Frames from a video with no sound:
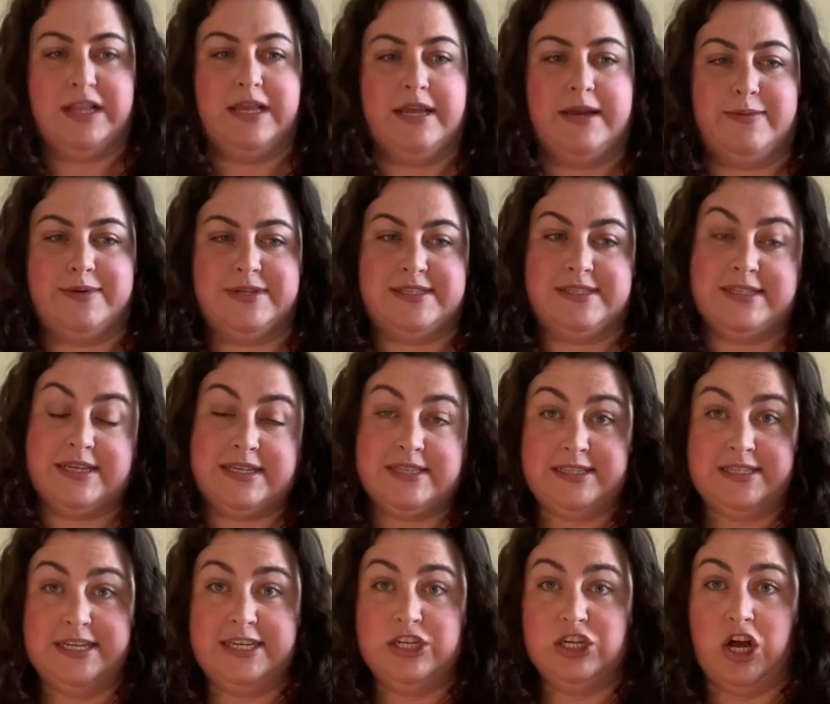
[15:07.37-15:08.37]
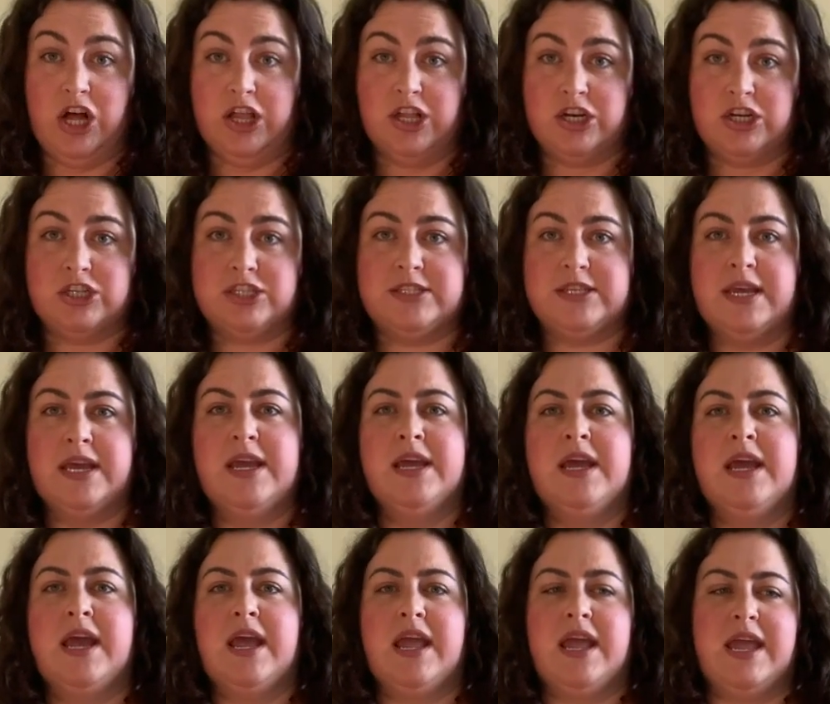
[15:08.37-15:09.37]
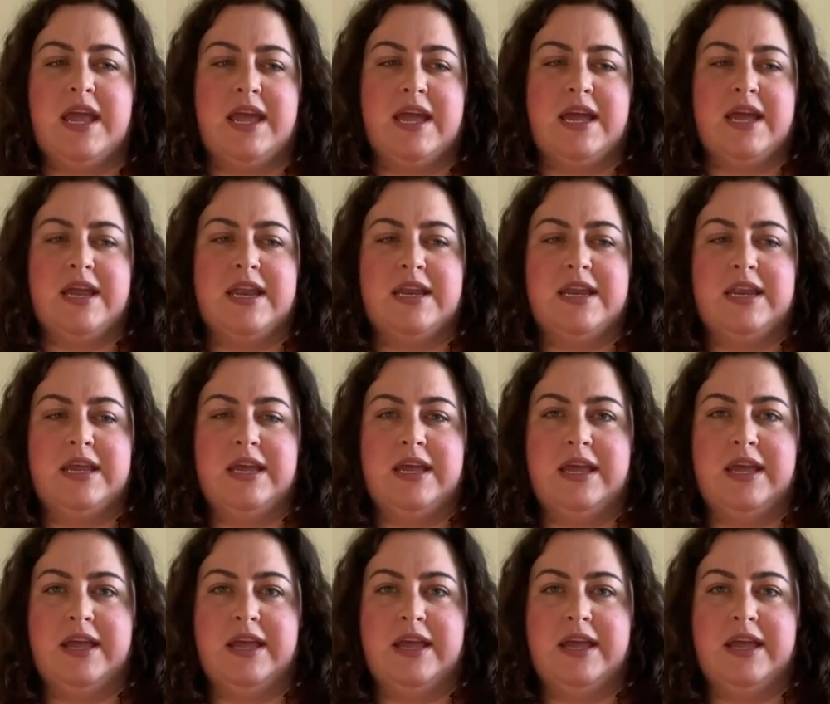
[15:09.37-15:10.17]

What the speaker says: It was $16, and